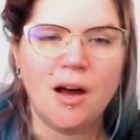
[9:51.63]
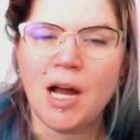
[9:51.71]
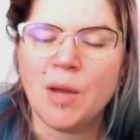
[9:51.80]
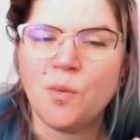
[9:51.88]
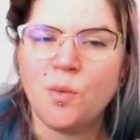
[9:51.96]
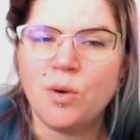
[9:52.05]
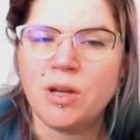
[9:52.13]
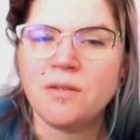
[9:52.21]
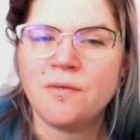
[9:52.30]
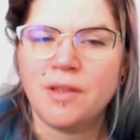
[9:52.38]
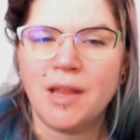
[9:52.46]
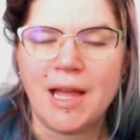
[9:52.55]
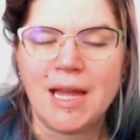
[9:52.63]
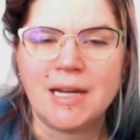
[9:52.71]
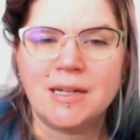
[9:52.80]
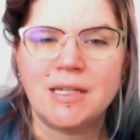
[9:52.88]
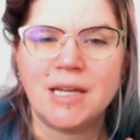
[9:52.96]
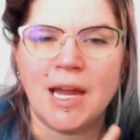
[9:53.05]
I would have
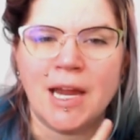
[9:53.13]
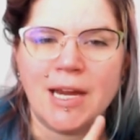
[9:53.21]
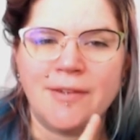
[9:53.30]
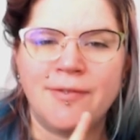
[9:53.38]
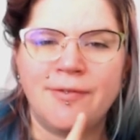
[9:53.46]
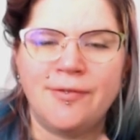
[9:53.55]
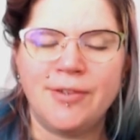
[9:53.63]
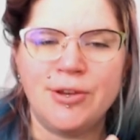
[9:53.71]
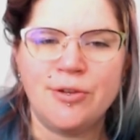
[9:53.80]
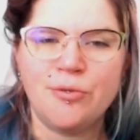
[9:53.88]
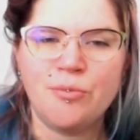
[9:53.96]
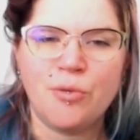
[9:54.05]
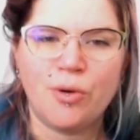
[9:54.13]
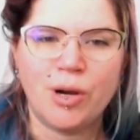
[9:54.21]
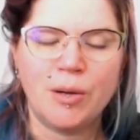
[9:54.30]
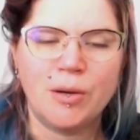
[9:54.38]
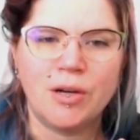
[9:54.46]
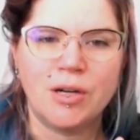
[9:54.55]
liked a few more